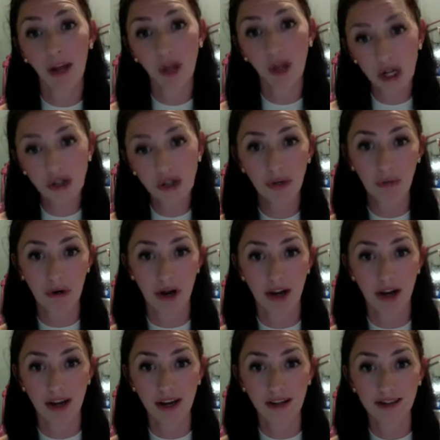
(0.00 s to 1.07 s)
laundry
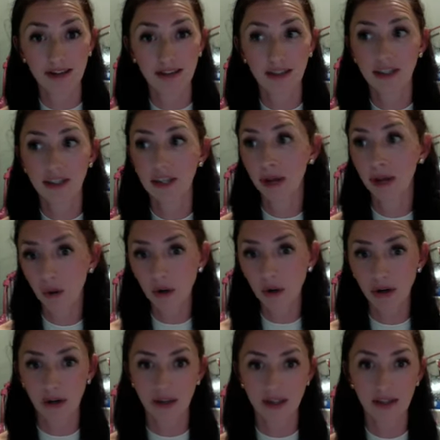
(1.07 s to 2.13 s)
products to my
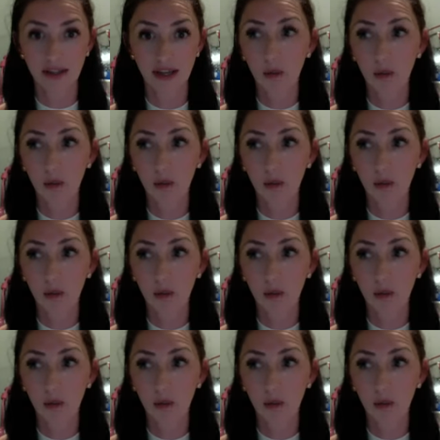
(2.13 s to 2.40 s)
orders.